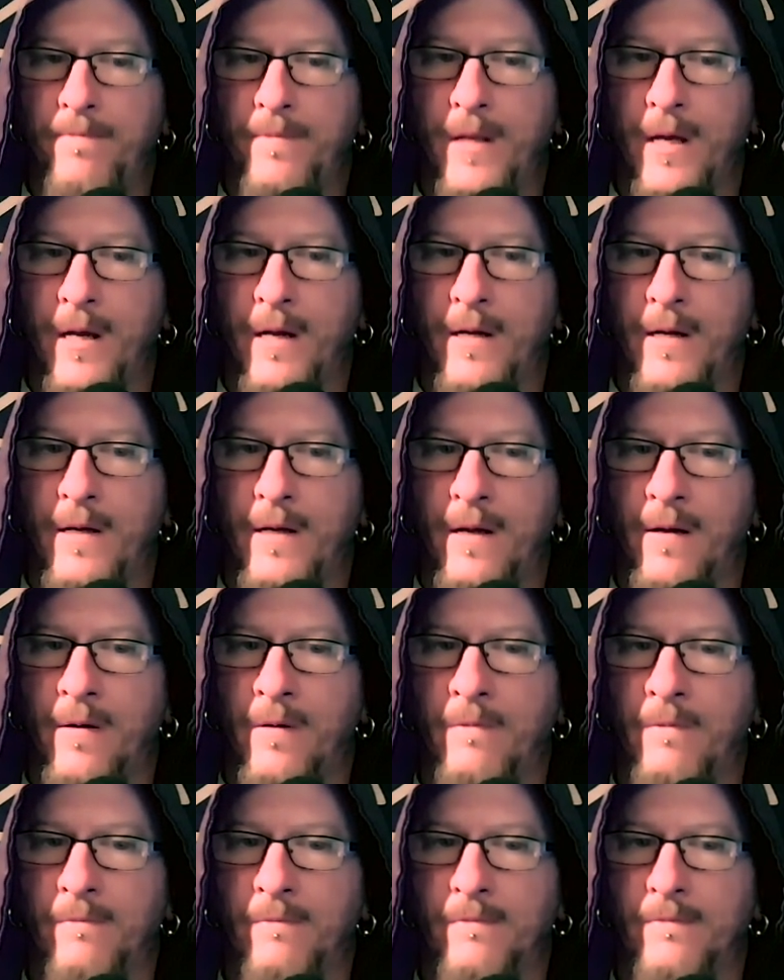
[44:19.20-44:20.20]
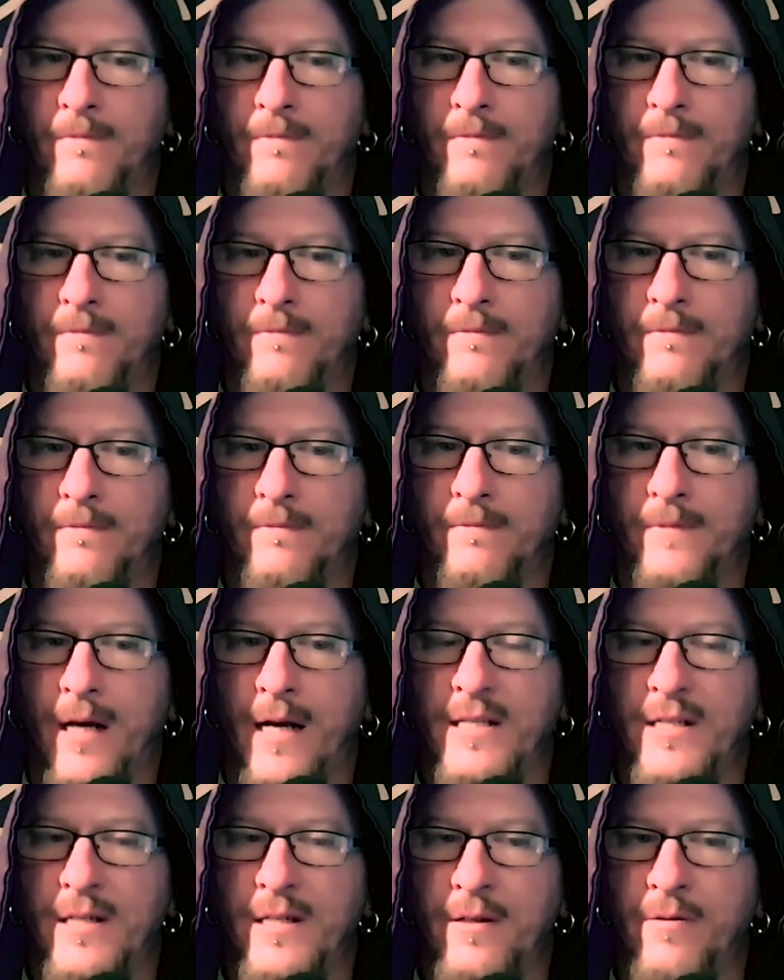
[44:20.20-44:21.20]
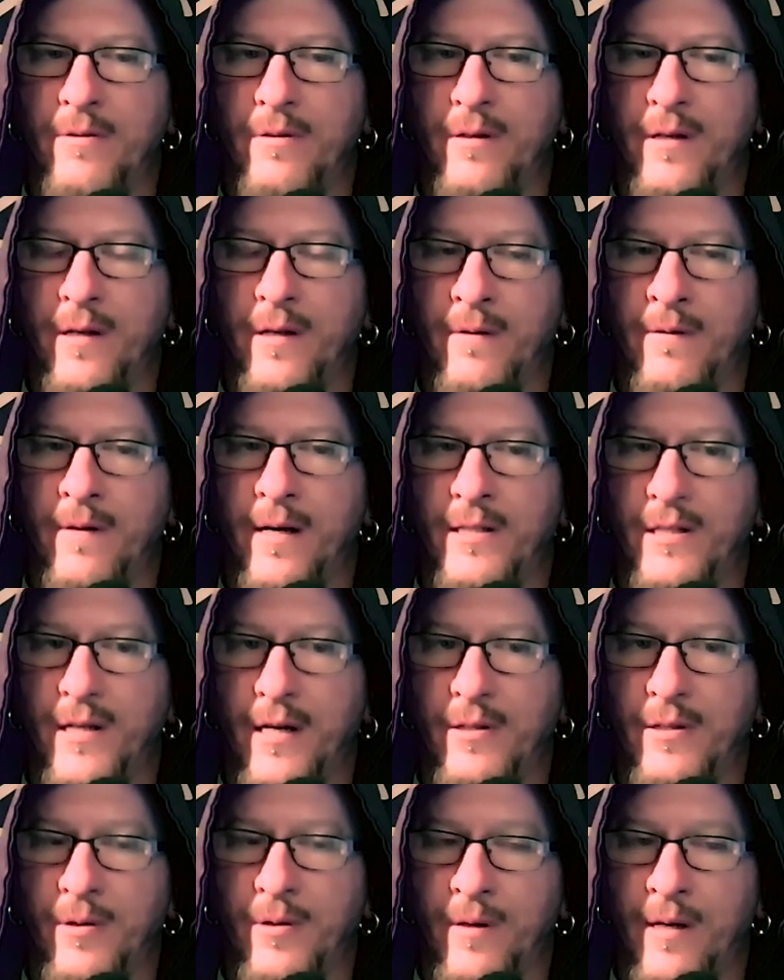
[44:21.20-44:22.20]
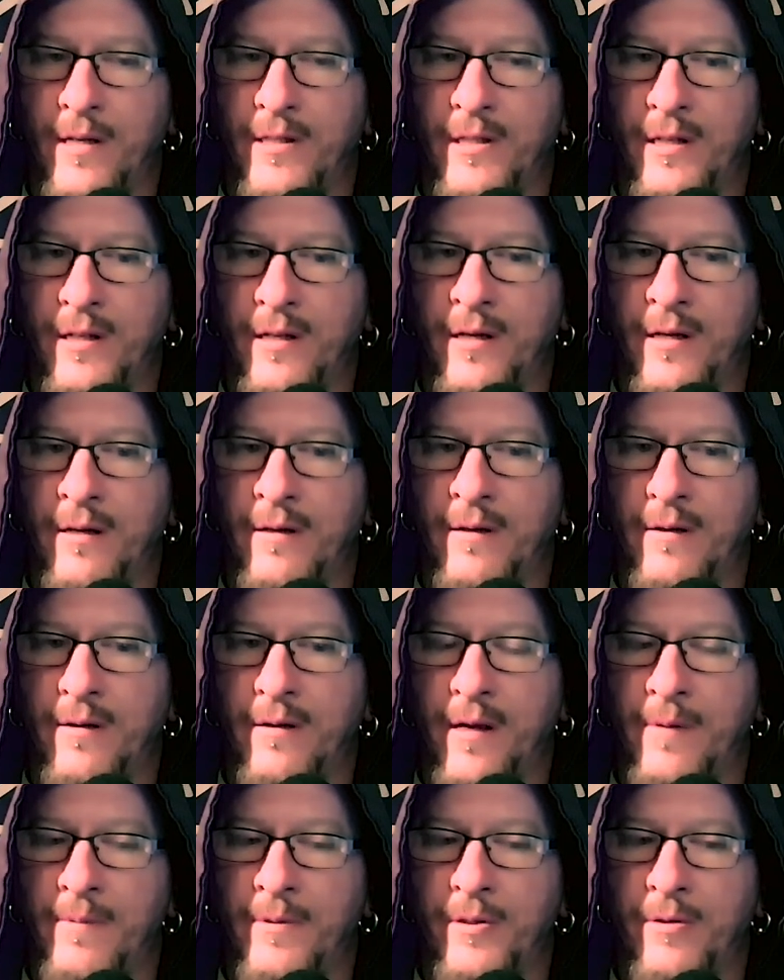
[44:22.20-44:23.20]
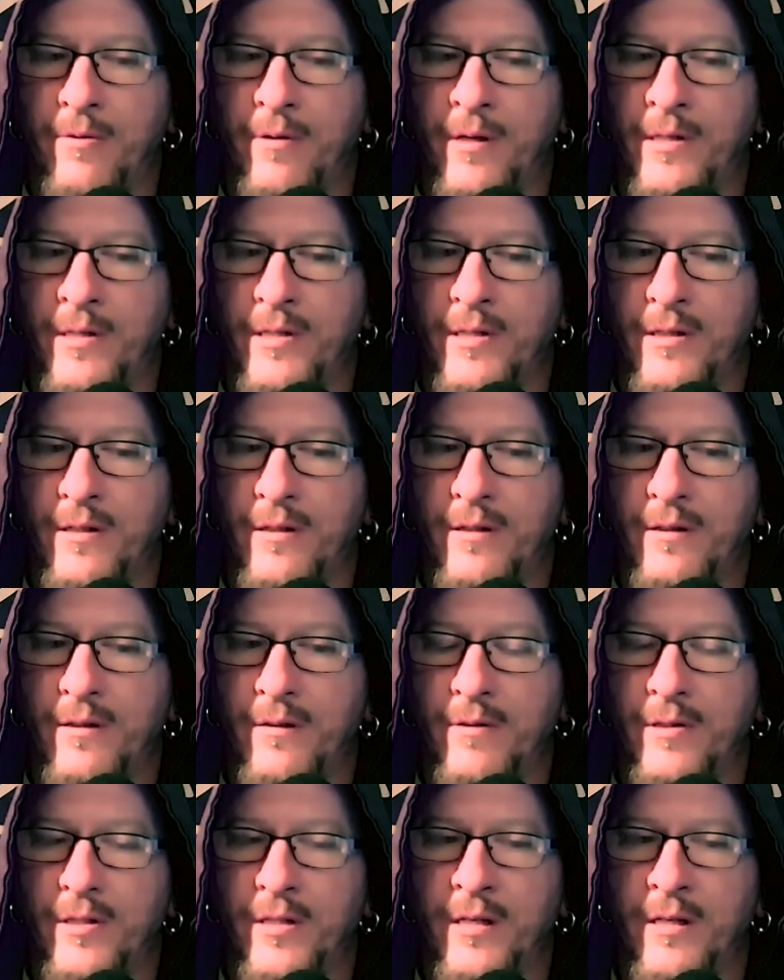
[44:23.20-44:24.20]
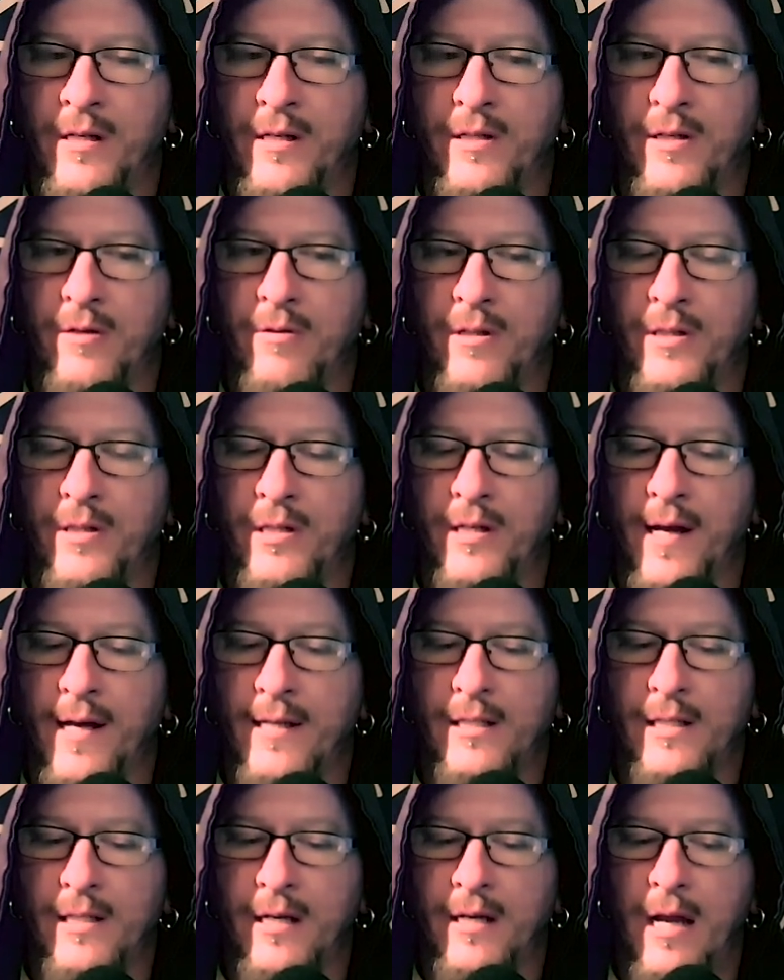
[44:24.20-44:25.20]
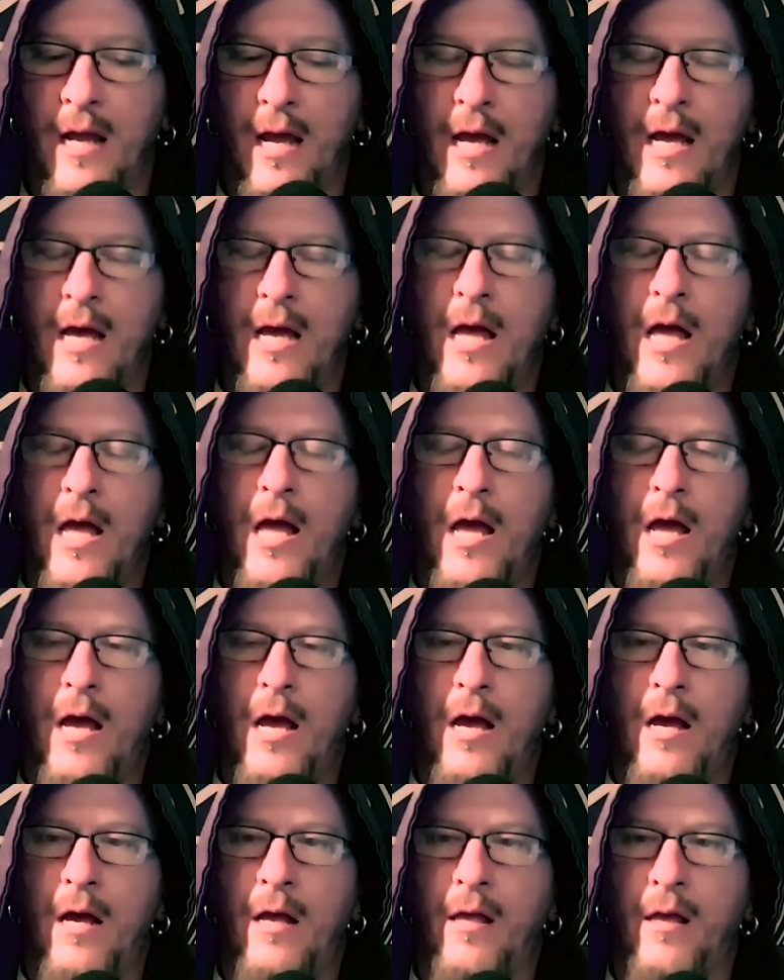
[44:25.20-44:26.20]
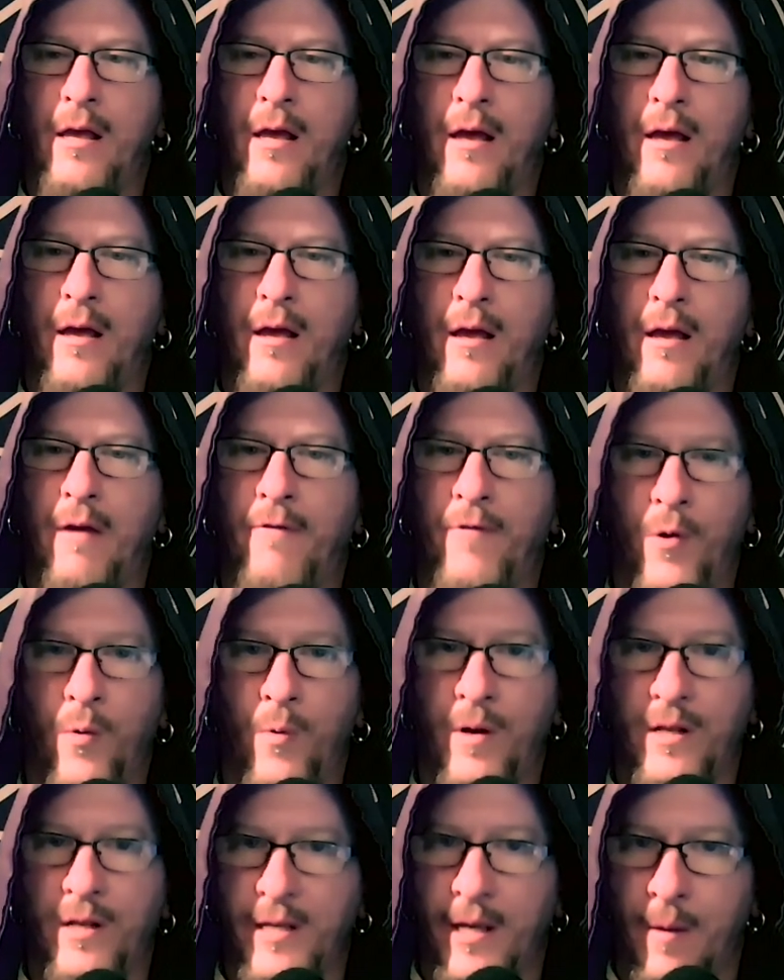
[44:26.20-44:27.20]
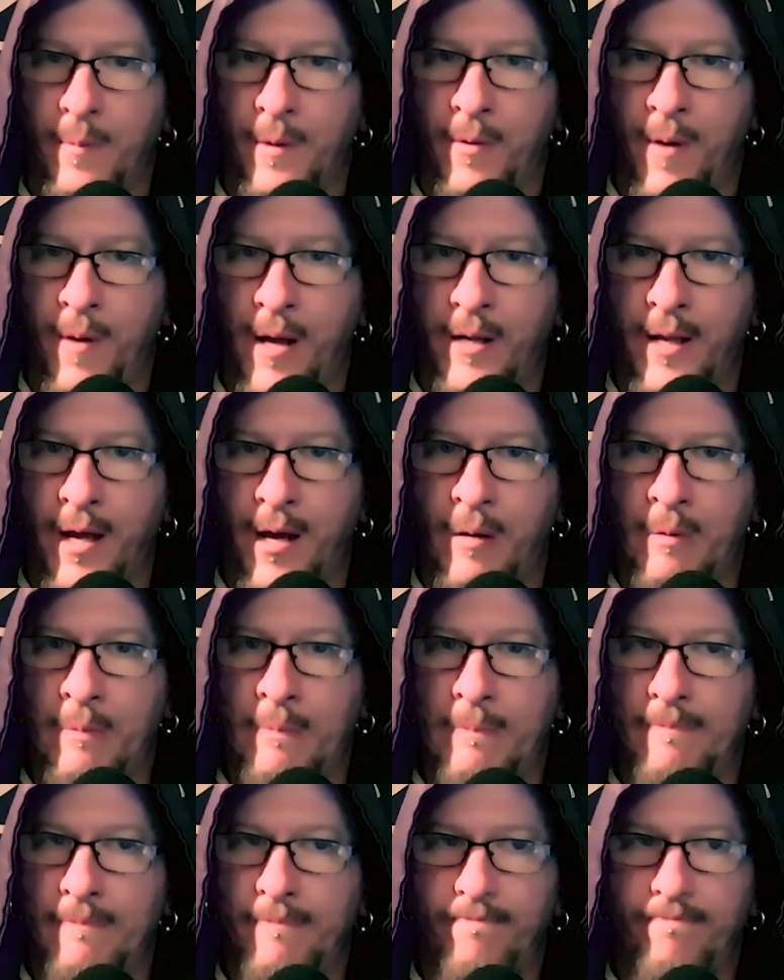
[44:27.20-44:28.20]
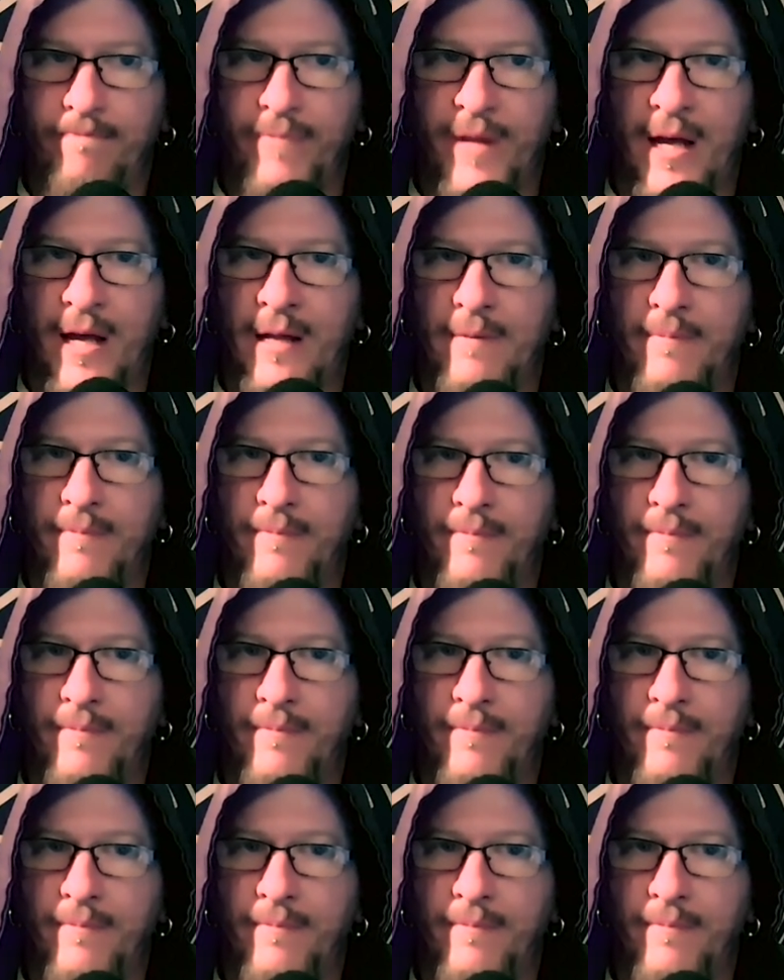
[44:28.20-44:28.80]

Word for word: And I, you know, I said, you know, I, I told her, I said, uh, her name is Chris, Christine. I said, Chrissy, I said, if you were to tell me right now that